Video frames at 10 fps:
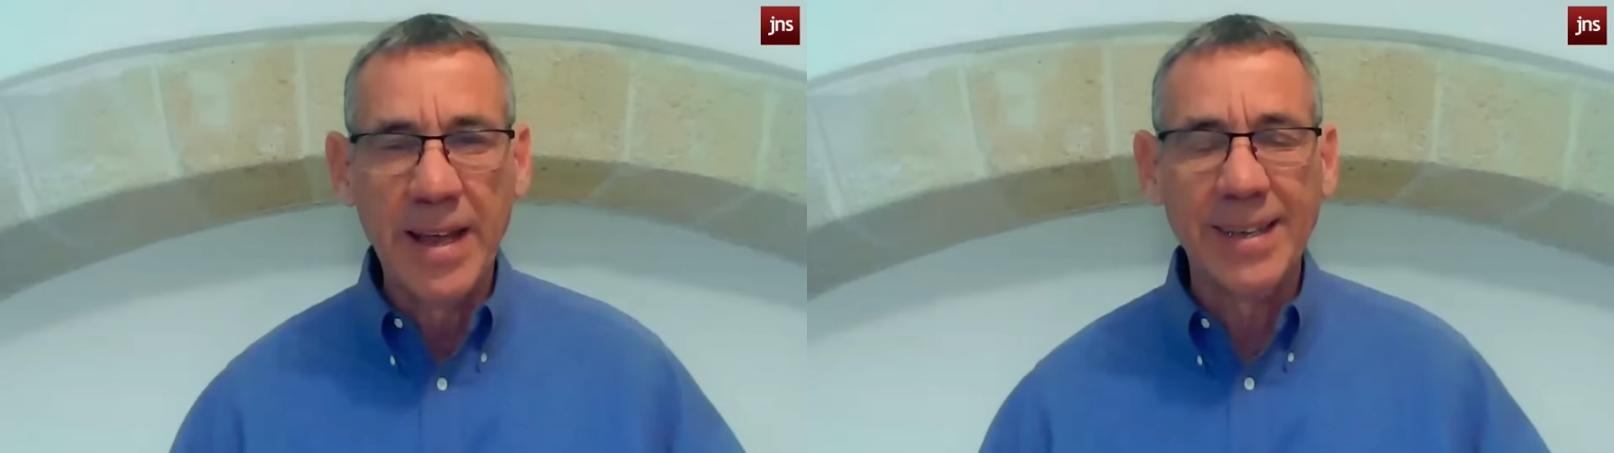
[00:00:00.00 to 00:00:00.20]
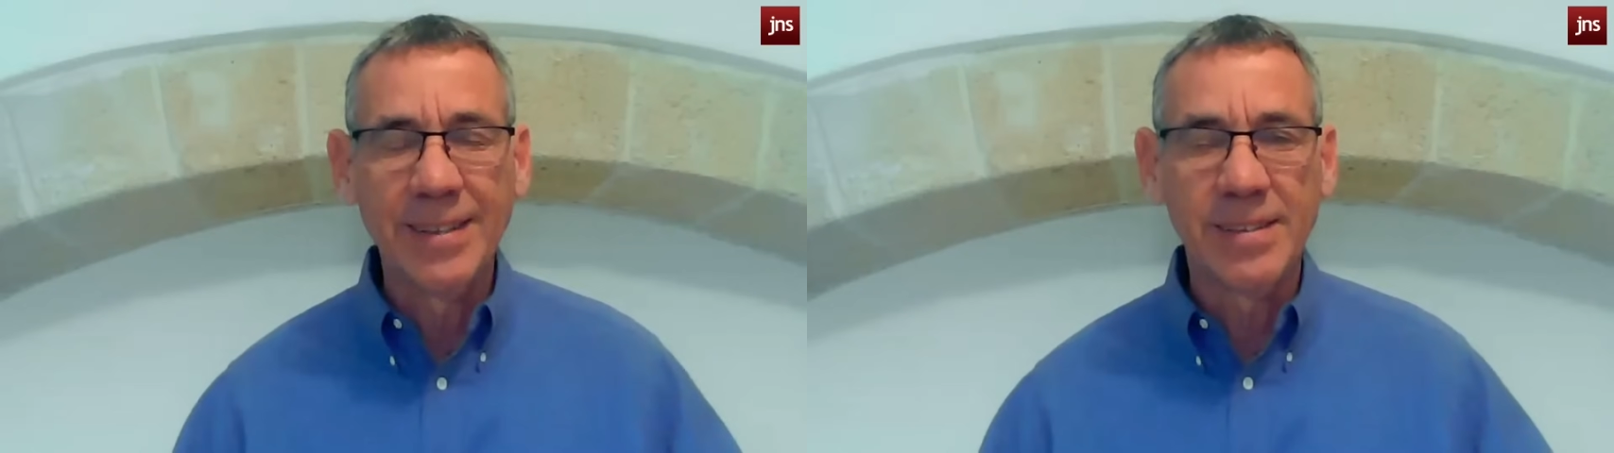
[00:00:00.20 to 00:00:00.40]

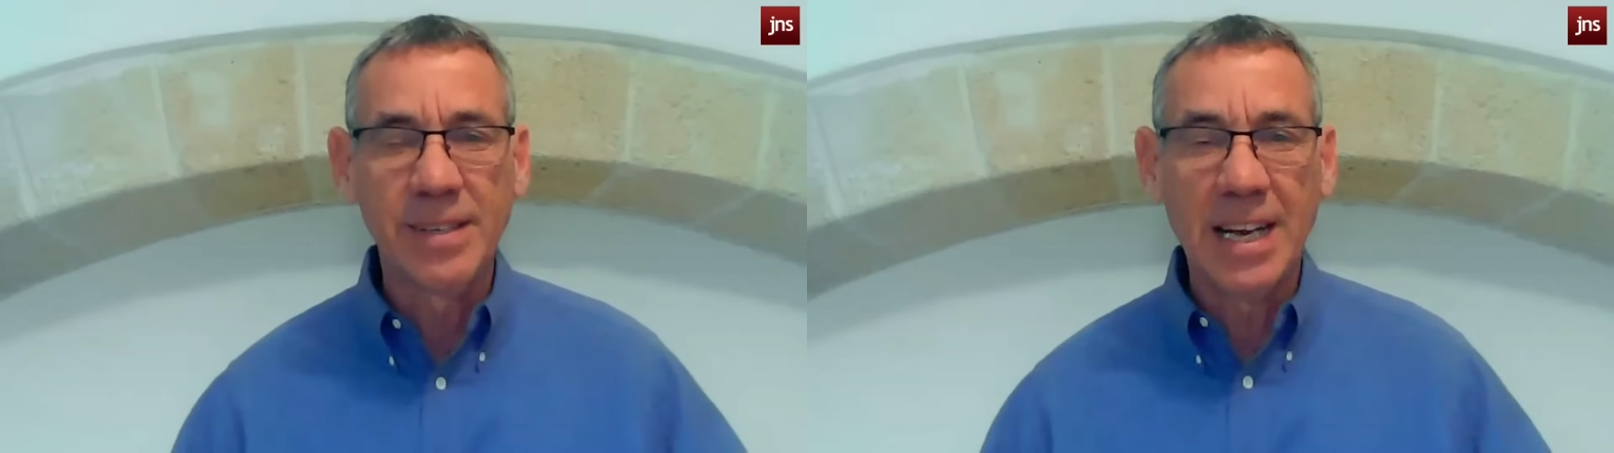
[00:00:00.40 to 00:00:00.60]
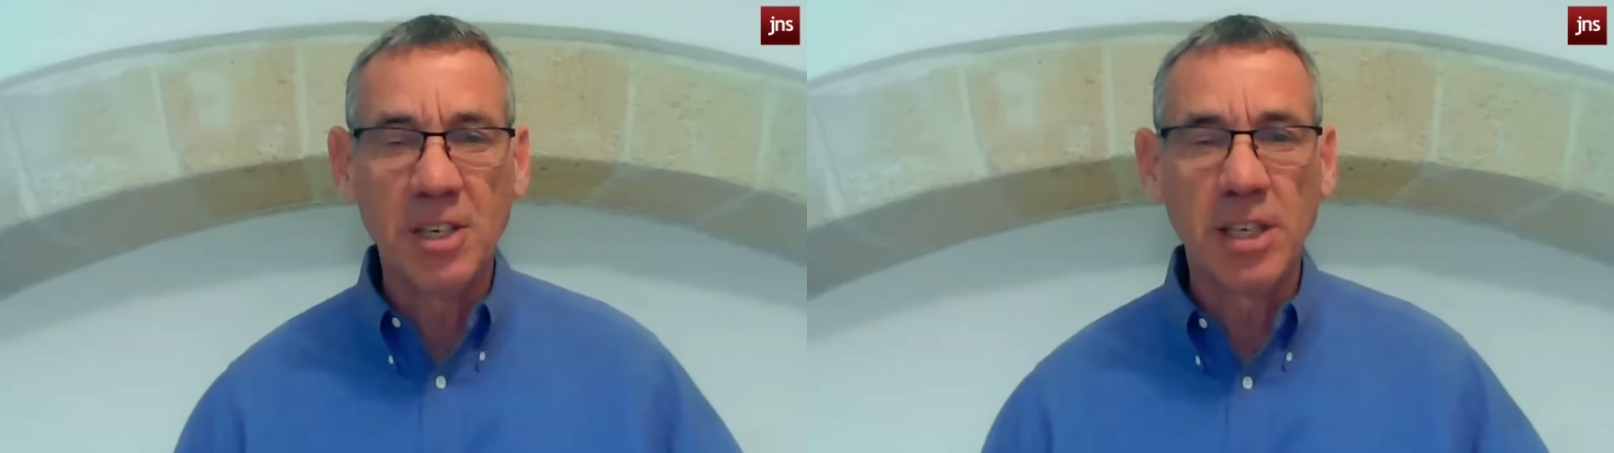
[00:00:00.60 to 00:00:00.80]
that is
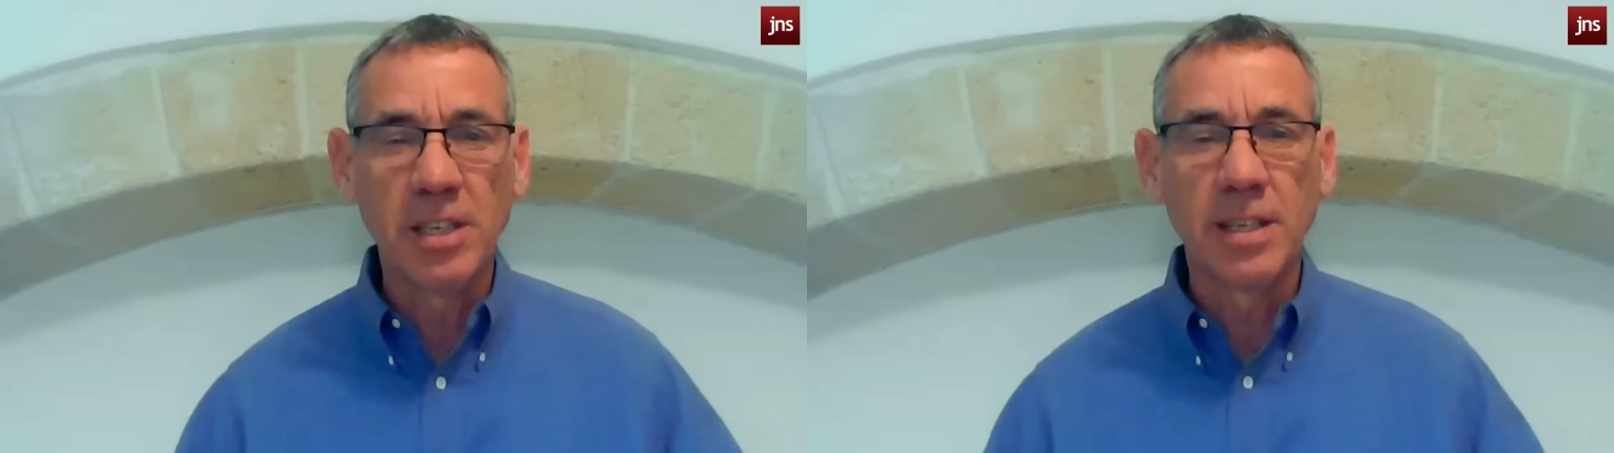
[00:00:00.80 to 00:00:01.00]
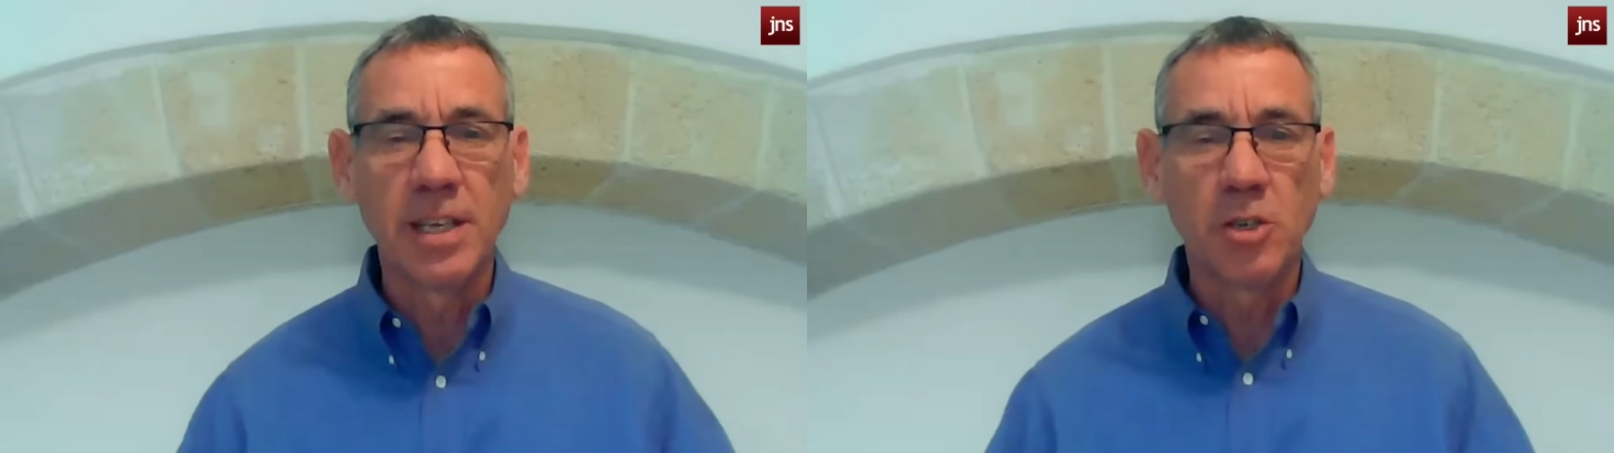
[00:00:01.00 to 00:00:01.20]
actually
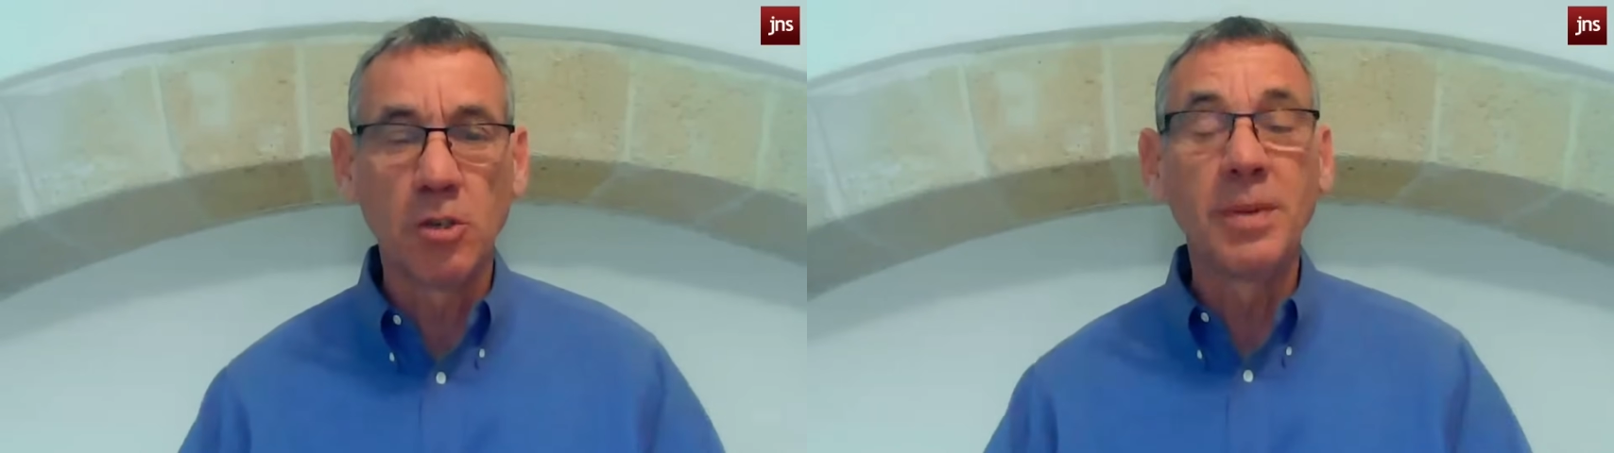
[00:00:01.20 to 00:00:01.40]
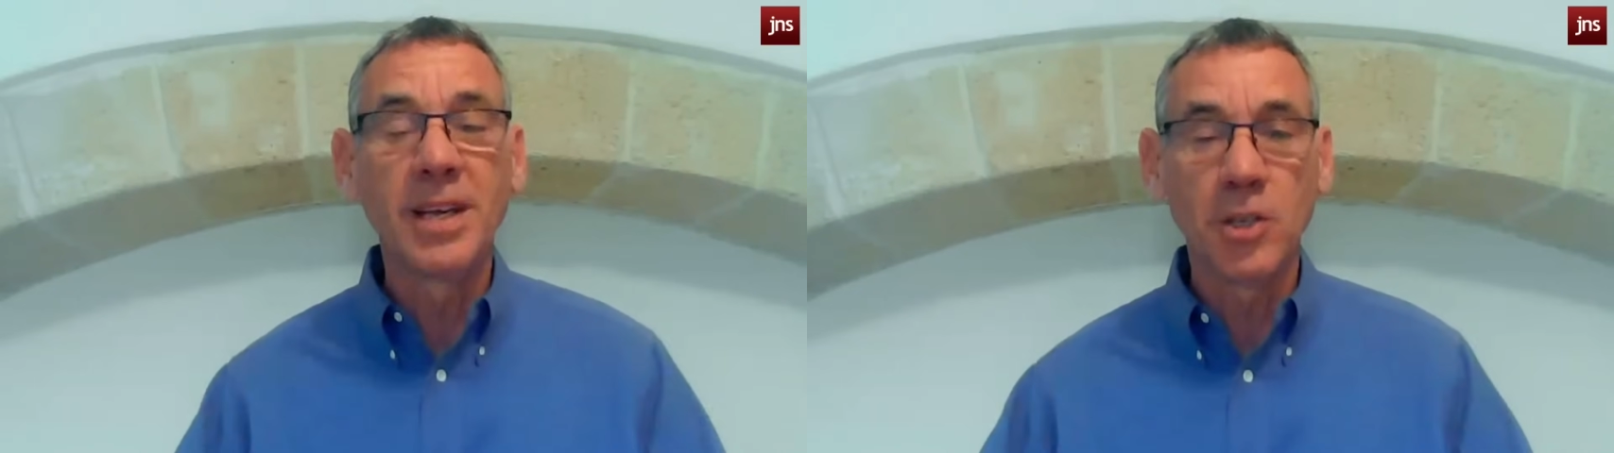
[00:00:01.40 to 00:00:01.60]
that there
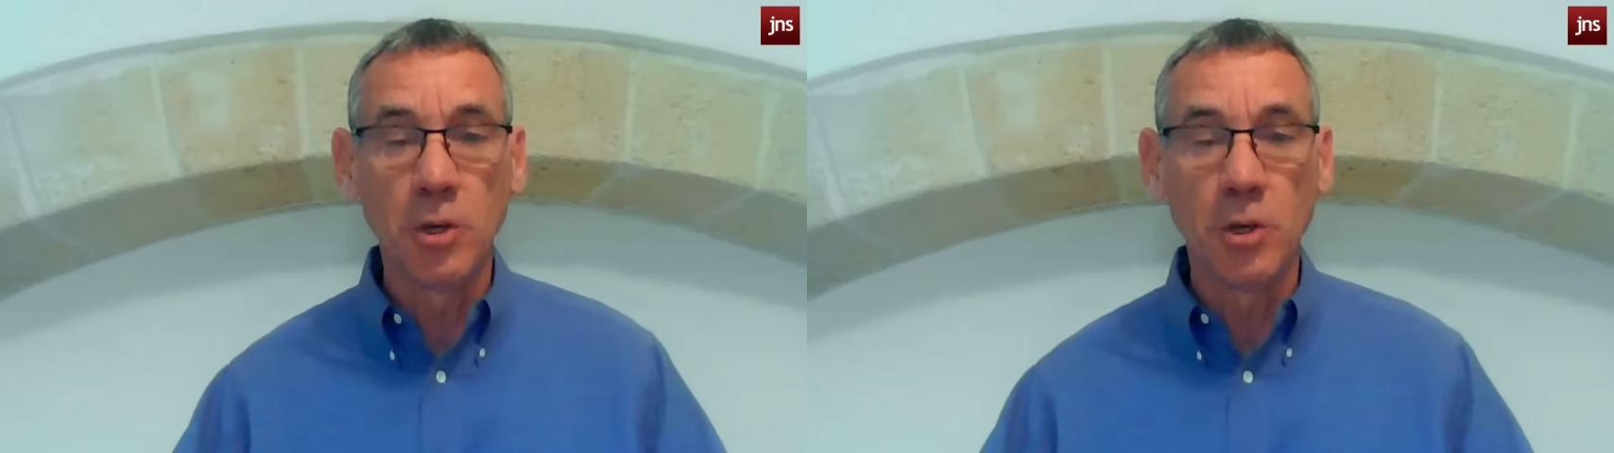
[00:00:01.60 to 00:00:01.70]
should be a